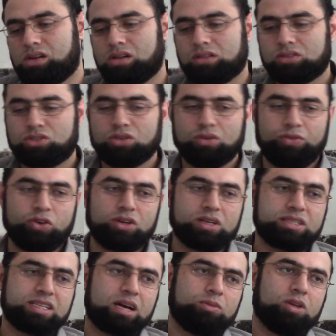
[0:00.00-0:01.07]
So for
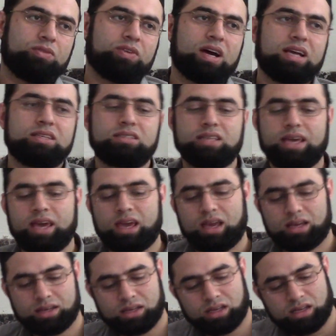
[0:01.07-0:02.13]
example, if I
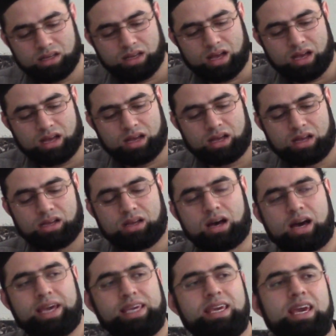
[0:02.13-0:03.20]
say,
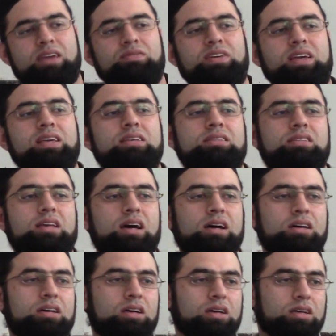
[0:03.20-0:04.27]
I gave
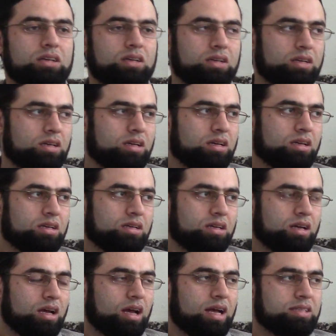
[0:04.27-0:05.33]
Isa
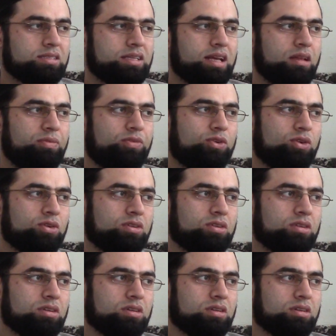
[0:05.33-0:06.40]
a cell phone.
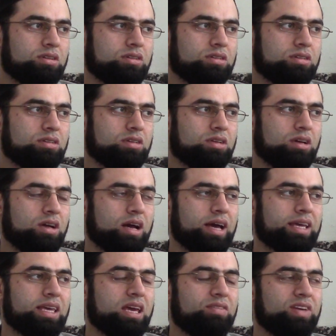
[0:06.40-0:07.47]

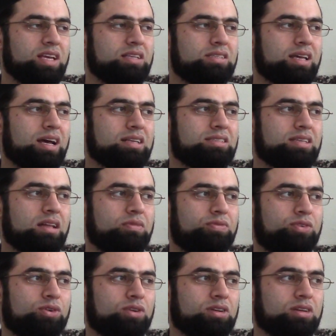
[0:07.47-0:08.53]
I gave Isa a cell
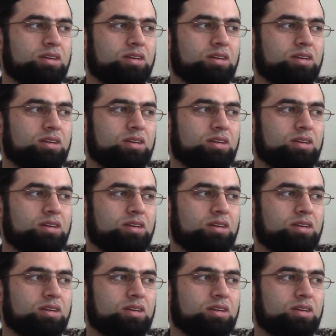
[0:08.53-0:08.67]
phone.